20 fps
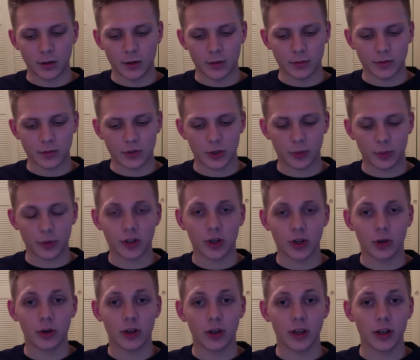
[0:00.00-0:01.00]
So I'm going to
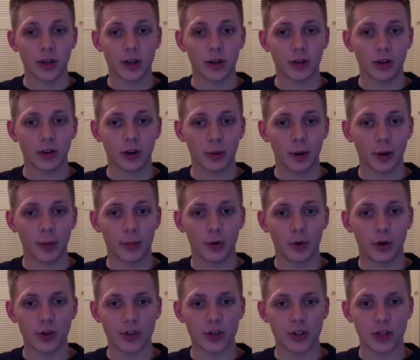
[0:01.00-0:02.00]
go ahead and talk about
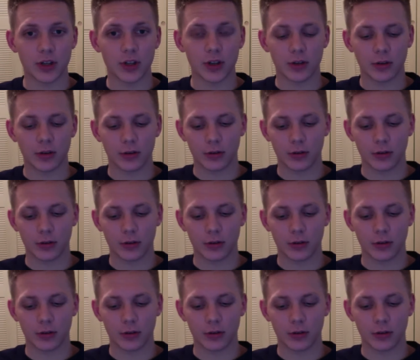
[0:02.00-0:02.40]
marching.